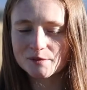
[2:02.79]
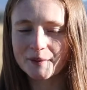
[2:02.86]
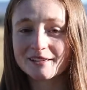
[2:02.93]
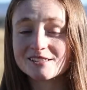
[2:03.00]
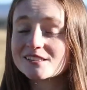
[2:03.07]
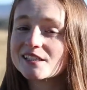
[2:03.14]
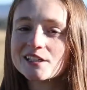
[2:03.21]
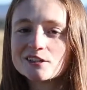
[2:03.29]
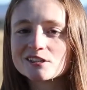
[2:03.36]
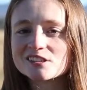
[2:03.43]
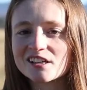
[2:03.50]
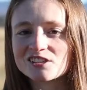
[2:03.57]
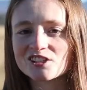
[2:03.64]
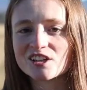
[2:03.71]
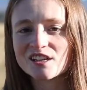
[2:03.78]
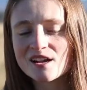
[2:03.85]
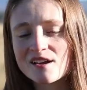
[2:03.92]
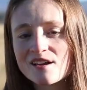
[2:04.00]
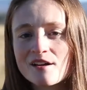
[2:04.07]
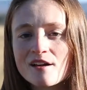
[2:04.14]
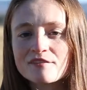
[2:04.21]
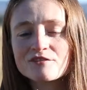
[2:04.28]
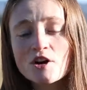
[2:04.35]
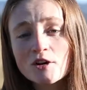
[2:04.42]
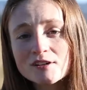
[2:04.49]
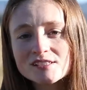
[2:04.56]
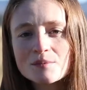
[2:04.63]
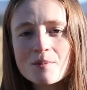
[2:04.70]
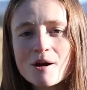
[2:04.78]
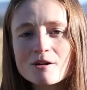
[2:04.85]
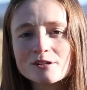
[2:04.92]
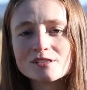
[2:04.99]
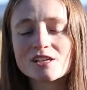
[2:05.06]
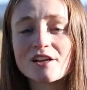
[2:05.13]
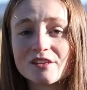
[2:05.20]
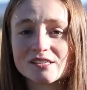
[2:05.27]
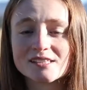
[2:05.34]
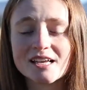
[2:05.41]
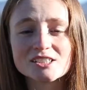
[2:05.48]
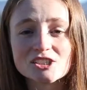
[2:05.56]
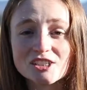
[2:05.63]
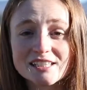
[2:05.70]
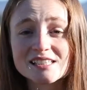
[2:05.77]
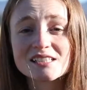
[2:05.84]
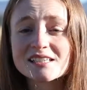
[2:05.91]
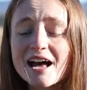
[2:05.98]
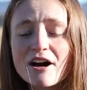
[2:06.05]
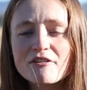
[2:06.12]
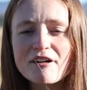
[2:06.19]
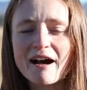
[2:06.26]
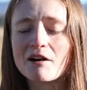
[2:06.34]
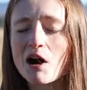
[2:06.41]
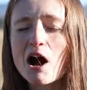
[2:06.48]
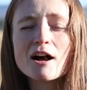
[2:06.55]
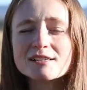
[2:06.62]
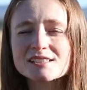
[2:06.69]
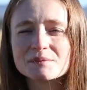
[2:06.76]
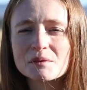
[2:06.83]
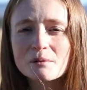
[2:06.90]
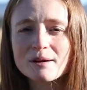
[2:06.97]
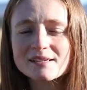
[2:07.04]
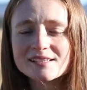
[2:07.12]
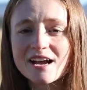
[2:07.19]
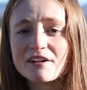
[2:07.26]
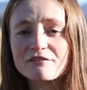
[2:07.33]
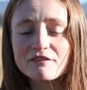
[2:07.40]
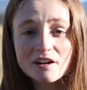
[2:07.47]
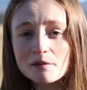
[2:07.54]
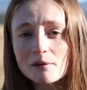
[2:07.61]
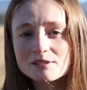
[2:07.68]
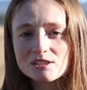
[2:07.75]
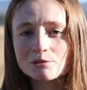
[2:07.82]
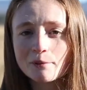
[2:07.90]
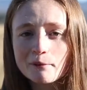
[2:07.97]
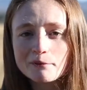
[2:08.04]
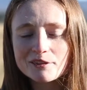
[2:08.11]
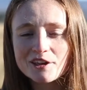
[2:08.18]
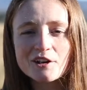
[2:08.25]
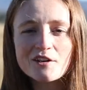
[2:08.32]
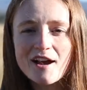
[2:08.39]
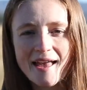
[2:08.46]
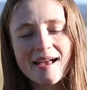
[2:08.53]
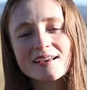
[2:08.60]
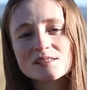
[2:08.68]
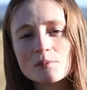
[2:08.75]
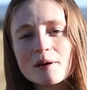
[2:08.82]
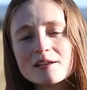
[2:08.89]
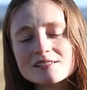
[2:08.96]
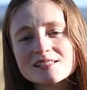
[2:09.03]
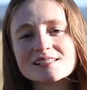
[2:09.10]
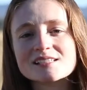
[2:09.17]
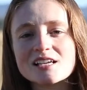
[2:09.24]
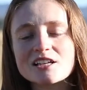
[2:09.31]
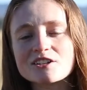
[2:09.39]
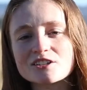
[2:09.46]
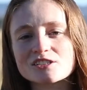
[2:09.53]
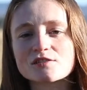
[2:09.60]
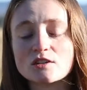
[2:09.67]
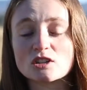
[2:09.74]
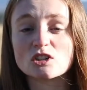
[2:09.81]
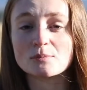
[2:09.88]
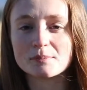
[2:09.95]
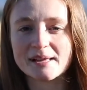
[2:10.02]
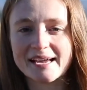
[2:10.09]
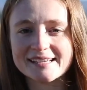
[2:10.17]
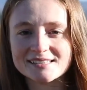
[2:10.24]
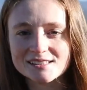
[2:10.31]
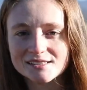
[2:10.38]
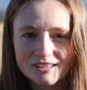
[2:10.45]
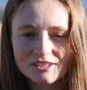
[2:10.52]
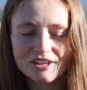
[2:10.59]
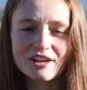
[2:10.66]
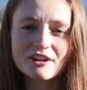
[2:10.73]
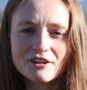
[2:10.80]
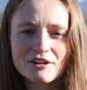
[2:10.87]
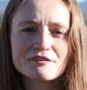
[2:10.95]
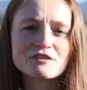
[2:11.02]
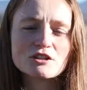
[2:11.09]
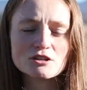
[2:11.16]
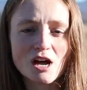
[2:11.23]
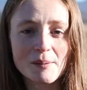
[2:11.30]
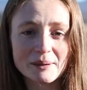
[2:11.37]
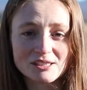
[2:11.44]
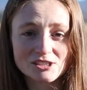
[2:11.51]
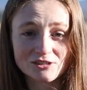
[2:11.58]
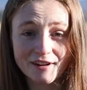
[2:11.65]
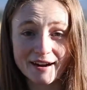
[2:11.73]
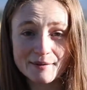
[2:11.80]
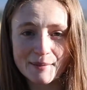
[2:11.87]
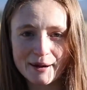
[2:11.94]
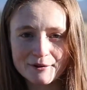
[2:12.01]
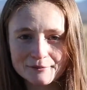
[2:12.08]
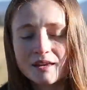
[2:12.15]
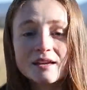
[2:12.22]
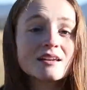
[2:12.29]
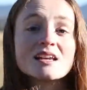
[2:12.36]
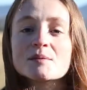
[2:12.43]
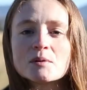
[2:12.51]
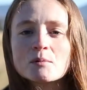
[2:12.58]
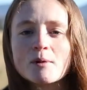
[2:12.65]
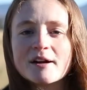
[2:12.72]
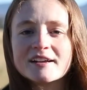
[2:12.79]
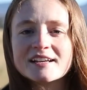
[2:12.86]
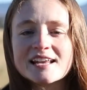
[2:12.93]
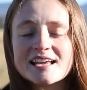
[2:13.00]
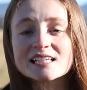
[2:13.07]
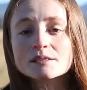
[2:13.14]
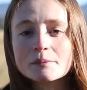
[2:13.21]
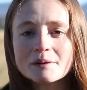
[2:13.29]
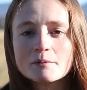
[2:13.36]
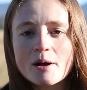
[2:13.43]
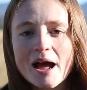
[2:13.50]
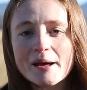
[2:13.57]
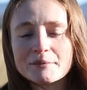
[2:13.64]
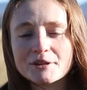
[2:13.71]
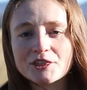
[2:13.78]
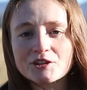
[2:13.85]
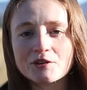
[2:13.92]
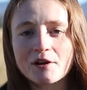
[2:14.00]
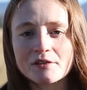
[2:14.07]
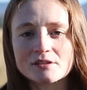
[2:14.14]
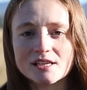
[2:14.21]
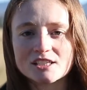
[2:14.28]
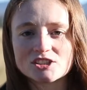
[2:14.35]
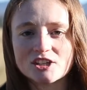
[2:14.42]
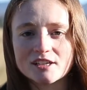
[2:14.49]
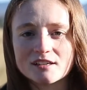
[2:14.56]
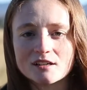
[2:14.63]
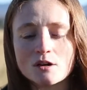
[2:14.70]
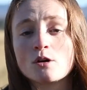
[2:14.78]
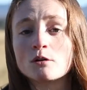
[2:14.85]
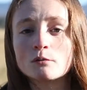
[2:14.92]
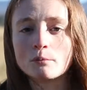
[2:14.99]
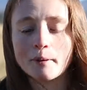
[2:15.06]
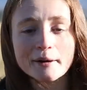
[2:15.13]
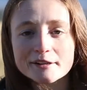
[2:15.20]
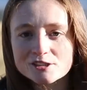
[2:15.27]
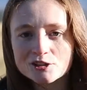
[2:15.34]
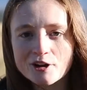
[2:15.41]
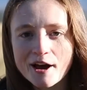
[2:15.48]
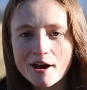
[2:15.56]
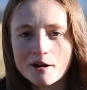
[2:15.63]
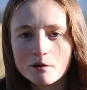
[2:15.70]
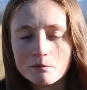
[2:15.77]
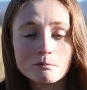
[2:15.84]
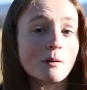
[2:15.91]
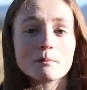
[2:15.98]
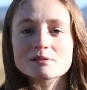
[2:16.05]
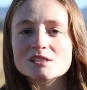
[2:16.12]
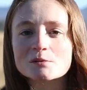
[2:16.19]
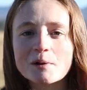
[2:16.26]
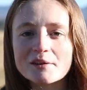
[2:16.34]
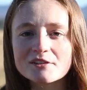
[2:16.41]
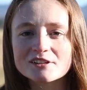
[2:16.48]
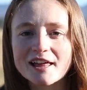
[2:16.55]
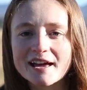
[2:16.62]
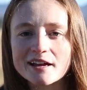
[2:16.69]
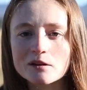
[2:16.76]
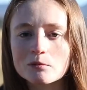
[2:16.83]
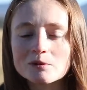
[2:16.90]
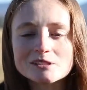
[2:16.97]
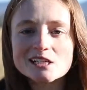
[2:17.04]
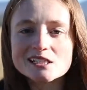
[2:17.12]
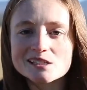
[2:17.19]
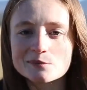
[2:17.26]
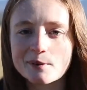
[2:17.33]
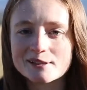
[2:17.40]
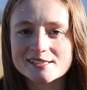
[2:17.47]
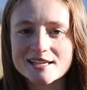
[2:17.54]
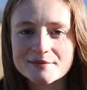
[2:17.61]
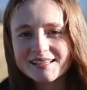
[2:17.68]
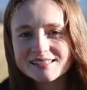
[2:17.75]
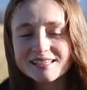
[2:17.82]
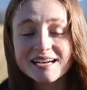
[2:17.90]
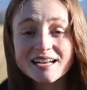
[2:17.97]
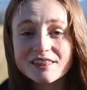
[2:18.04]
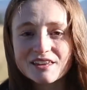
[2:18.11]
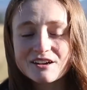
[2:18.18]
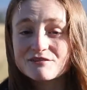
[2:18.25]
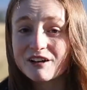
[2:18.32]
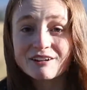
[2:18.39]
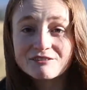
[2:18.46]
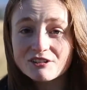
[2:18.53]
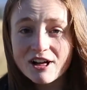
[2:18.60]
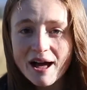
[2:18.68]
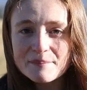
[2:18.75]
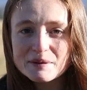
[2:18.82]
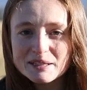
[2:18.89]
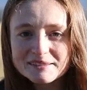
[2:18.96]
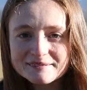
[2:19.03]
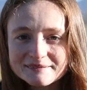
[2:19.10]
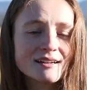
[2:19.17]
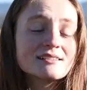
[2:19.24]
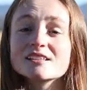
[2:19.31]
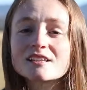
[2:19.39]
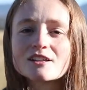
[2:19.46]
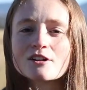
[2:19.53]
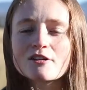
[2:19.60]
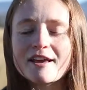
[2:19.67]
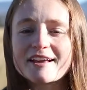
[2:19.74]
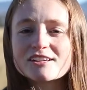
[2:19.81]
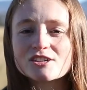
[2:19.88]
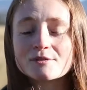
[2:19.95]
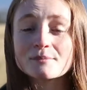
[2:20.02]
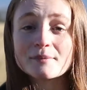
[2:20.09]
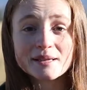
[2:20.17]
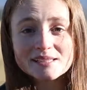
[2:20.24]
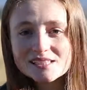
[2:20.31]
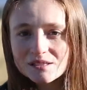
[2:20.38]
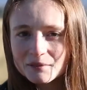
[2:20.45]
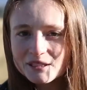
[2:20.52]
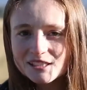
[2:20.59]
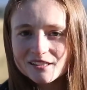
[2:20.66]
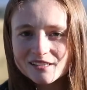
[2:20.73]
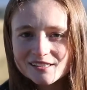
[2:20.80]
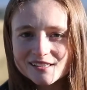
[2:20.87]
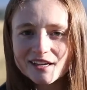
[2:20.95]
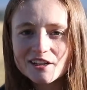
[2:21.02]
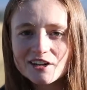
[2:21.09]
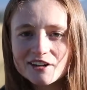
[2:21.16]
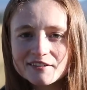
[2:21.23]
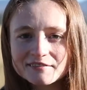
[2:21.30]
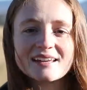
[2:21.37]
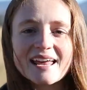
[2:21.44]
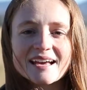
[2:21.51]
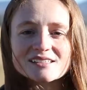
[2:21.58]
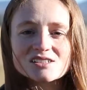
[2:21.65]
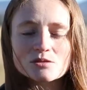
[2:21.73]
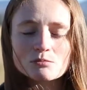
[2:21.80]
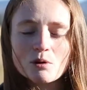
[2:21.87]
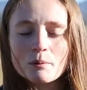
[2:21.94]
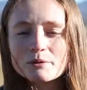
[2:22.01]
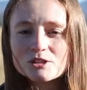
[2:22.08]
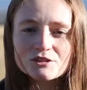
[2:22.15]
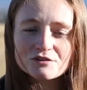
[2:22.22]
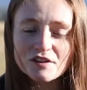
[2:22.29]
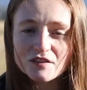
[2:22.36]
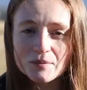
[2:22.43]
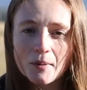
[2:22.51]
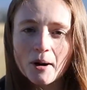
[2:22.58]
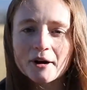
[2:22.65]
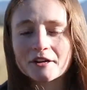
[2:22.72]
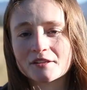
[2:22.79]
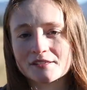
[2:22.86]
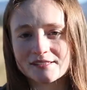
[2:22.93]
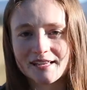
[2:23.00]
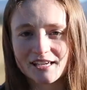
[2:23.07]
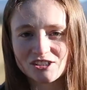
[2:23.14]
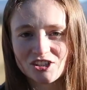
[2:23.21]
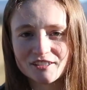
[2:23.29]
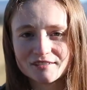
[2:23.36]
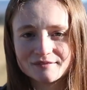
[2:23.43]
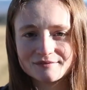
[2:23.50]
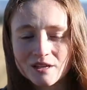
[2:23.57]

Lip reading: about a senior session, focus the post on the session itself, how awesome it was, how fun it was to work with you, as well as the seniors' future plans. So here are a few topics to write about. Number 1, explain what happened throughout the session. Where did you go? What was the weather like? What season was it? Did anything eventful happen? Did the location mean something to the senior? Next, what was your favorite part of the session?